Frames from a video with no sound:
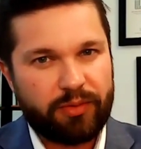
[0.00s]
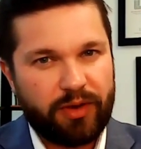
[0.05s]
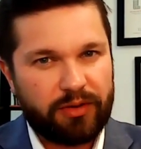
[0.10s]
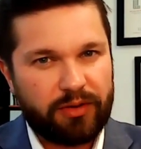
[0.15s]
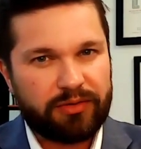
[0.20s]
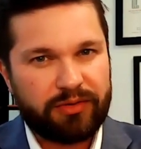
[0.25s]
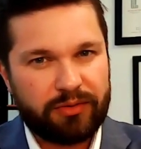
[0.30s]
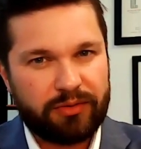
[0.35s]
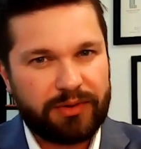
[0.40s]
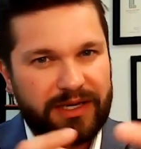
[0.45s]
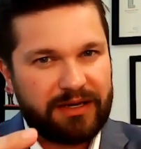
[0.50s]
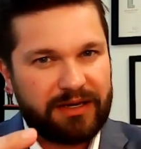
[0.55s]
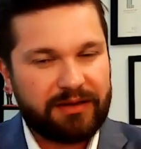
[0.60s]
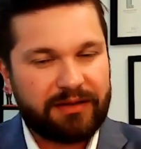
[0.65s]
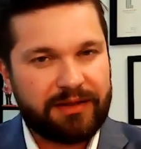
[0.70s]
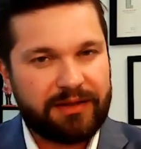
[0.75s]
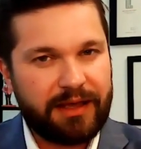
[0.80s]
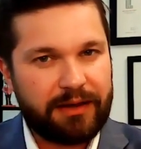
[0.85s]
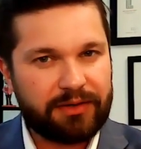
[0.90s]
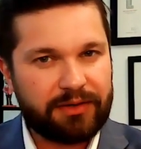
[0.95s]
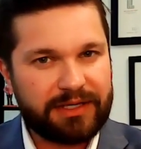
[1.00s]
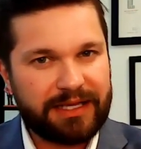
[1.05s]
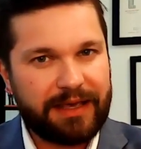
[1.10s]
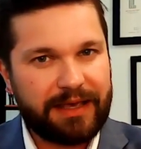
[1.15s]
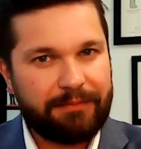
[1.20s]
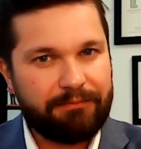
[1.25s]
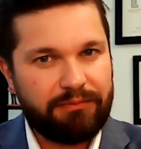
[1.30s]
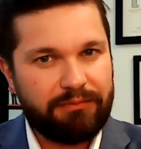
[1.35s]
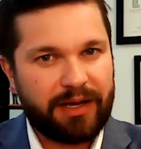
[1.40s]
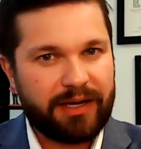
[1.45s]
We also need to sell it to
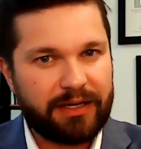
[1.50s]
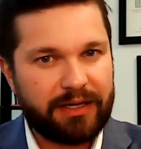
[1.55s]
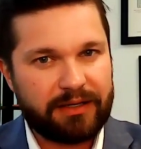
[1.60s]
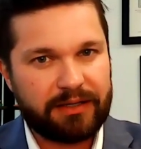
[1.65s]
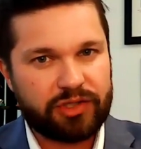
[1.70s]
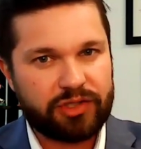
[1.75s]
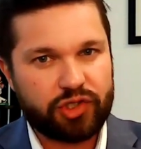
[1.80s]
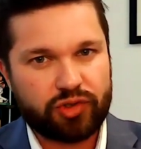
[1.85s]
get money